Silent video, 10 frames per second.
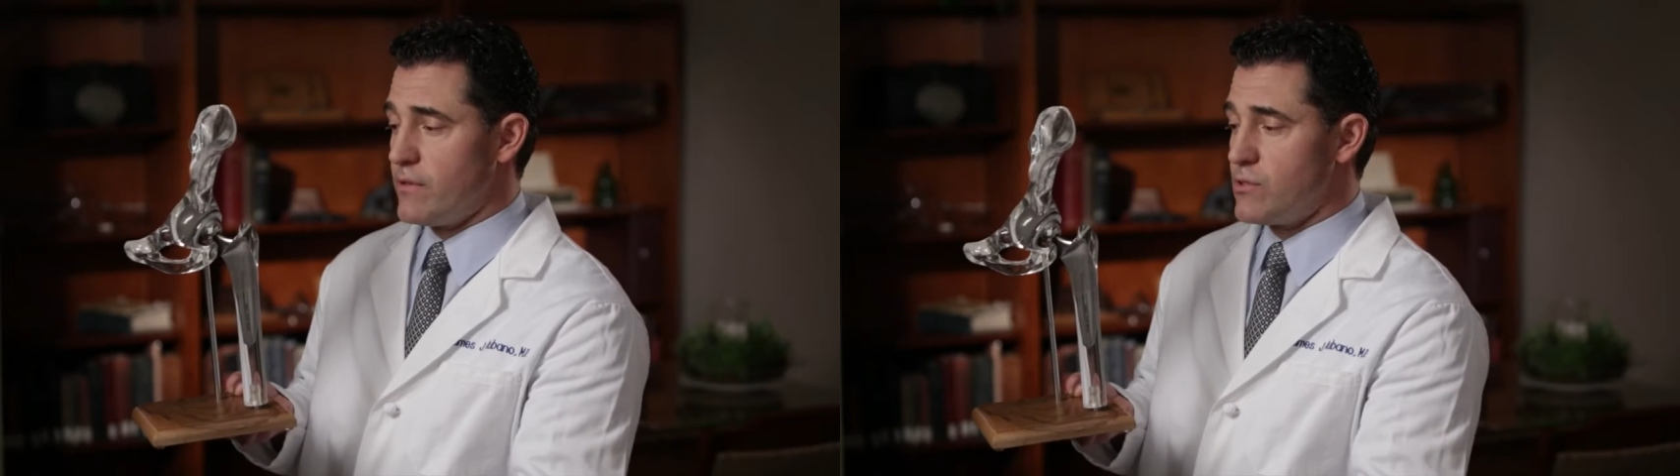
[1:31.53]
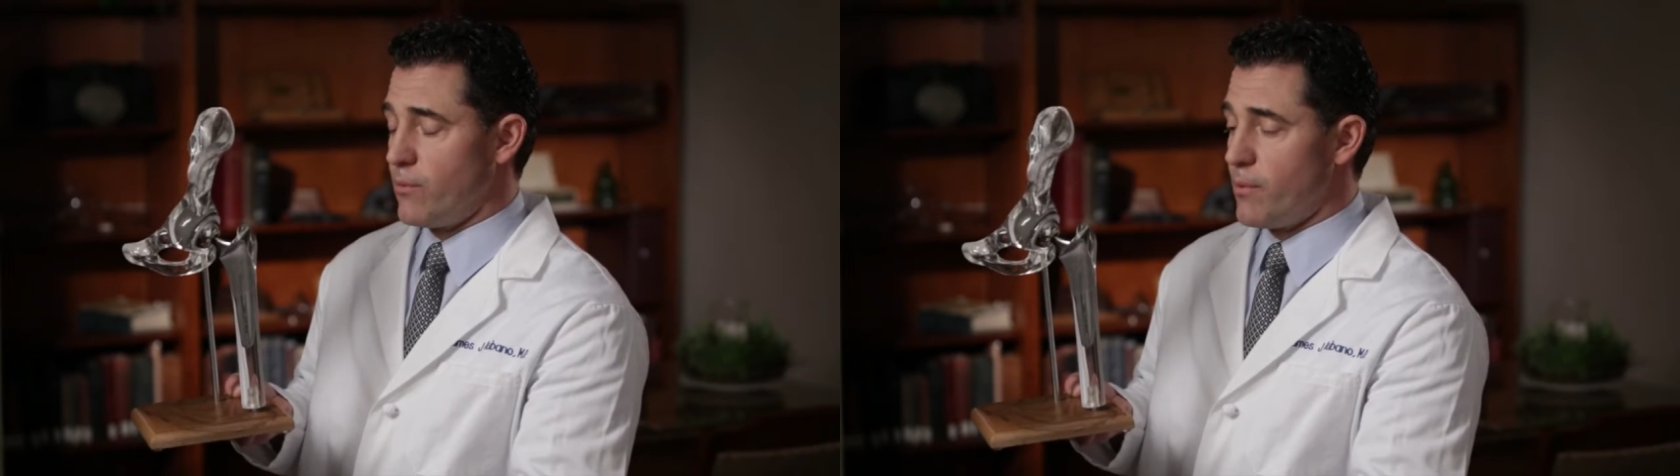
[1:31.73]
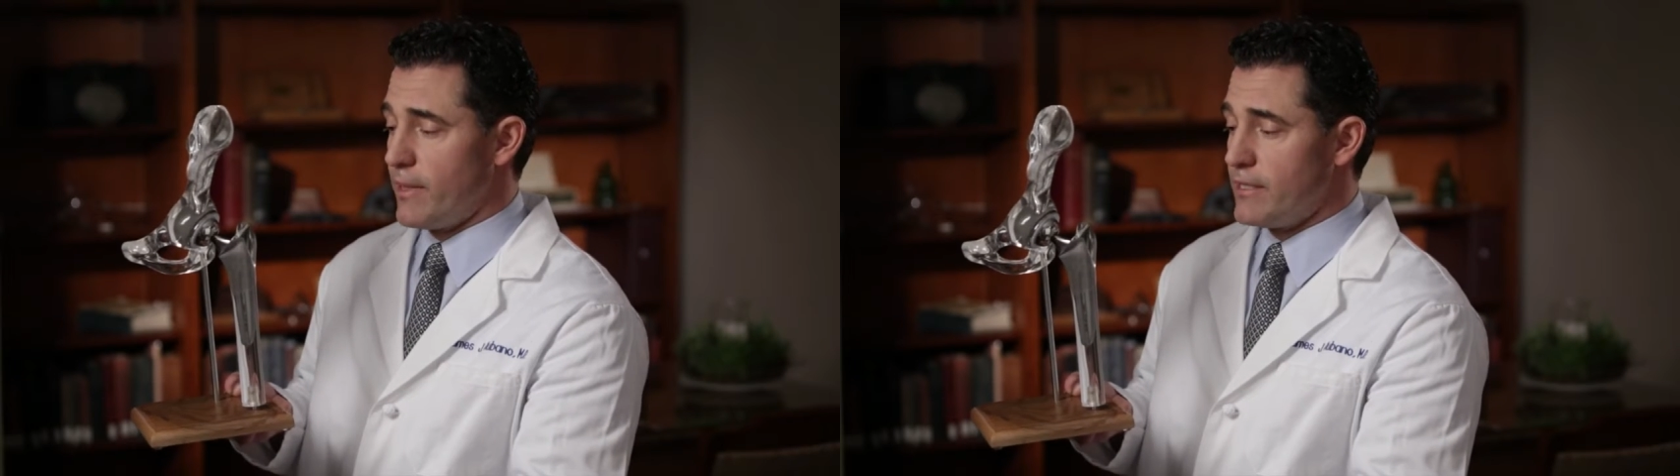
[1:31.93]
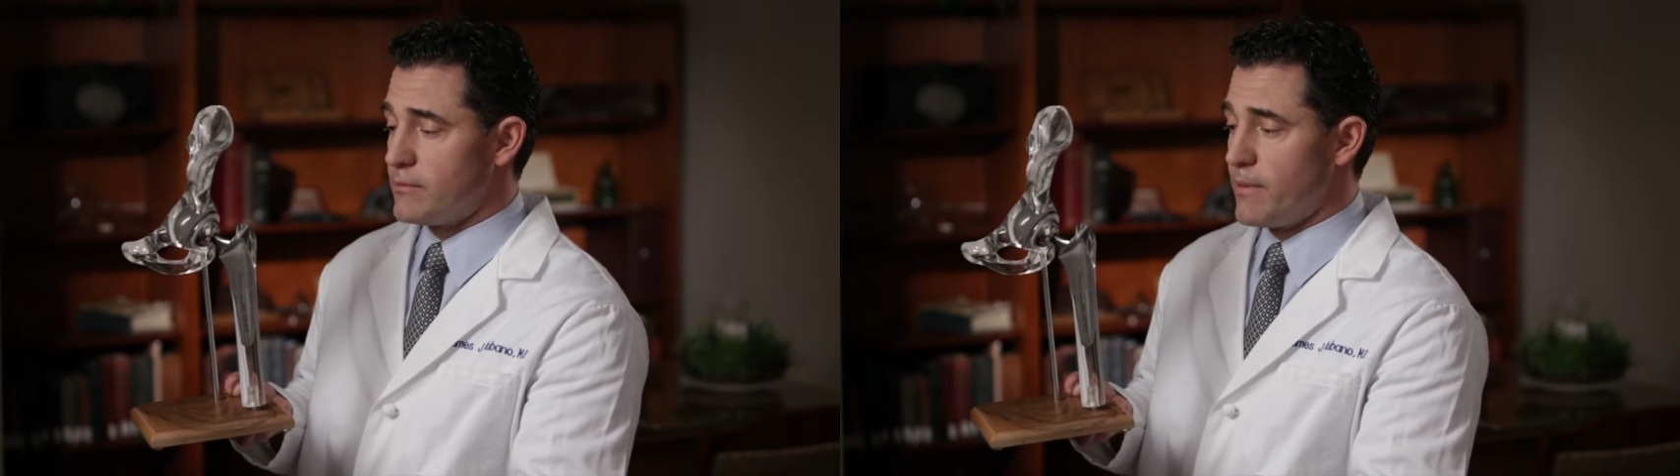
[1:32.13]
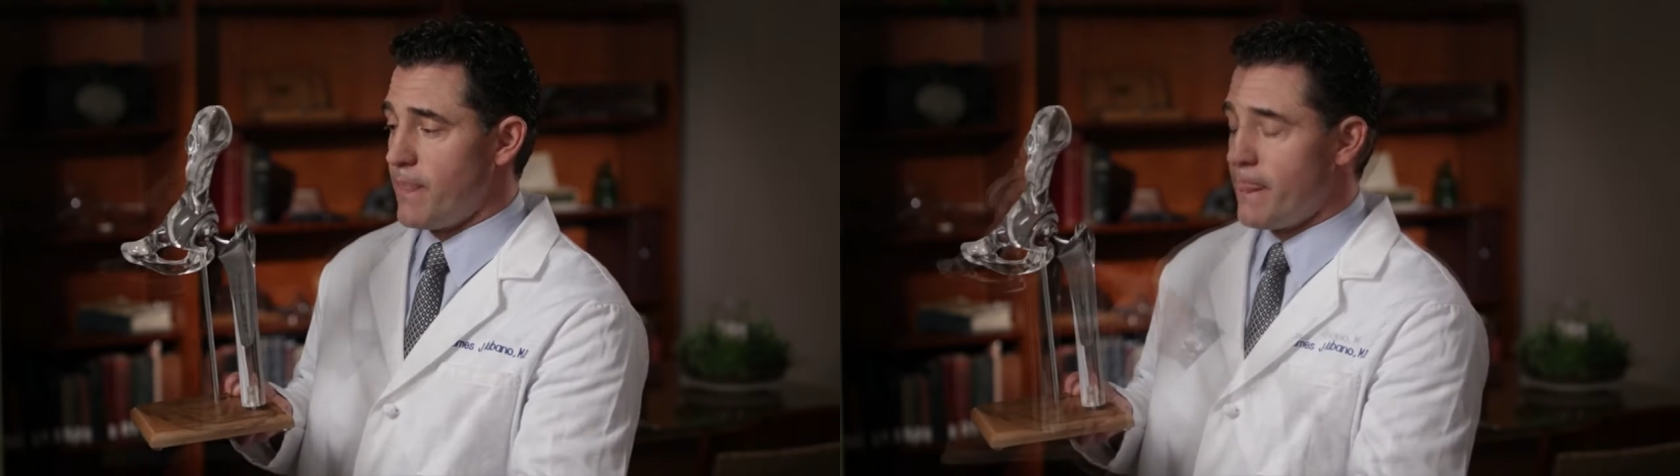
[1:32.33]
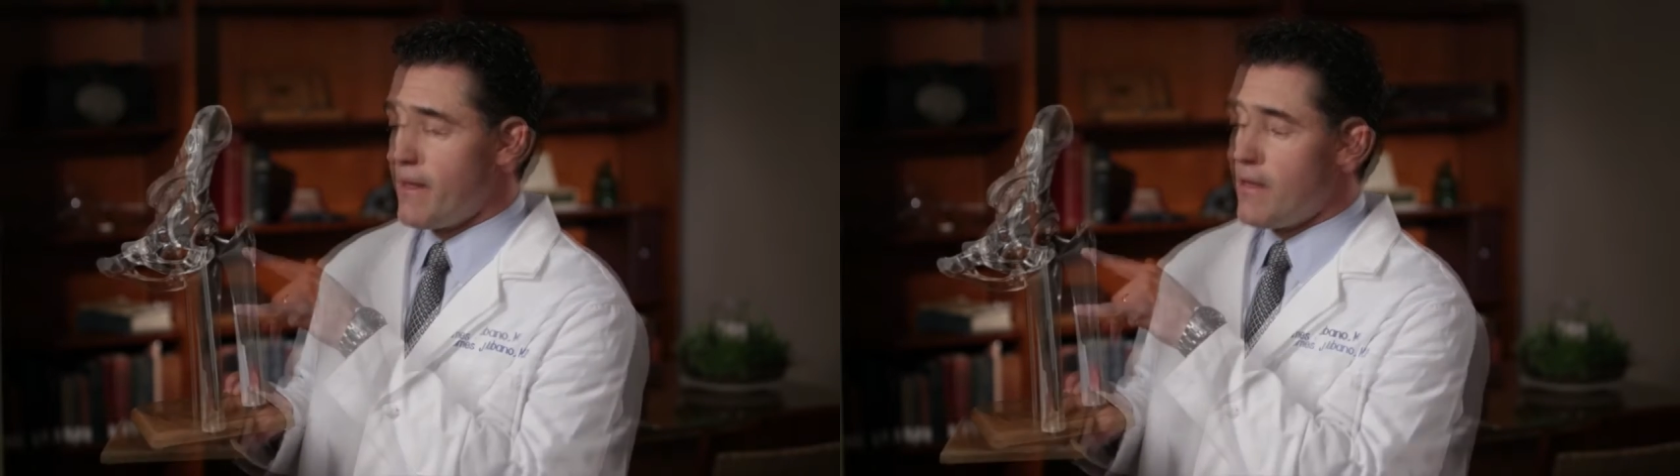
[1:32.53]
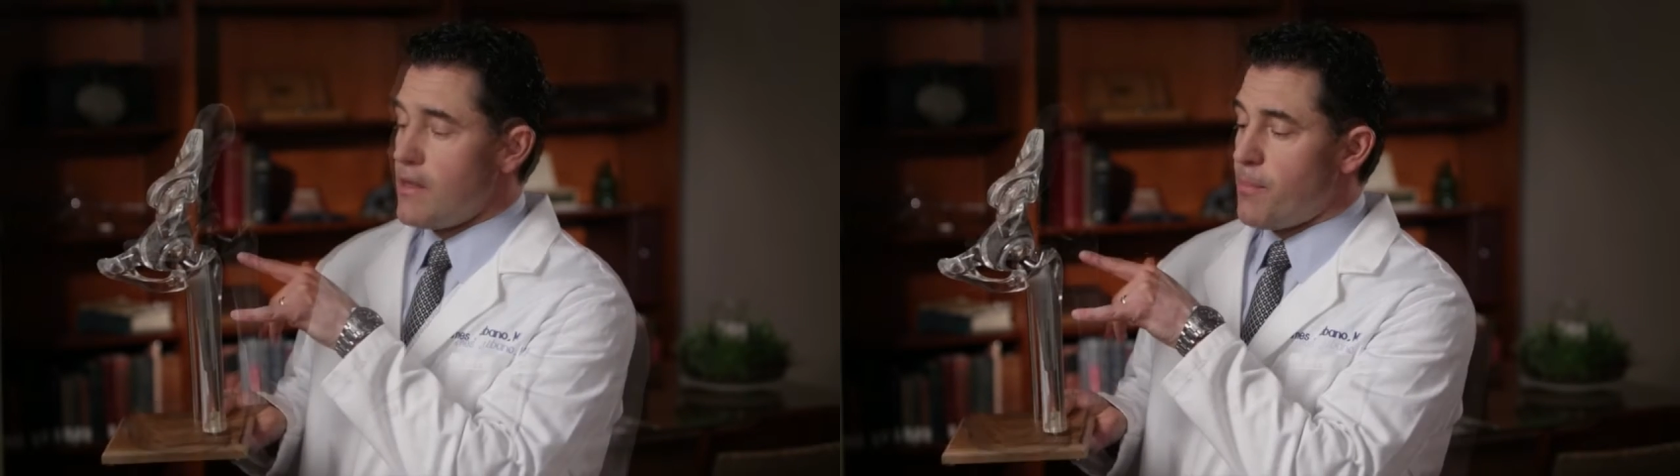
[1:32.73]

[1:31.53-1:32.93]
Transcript: the joint replacement.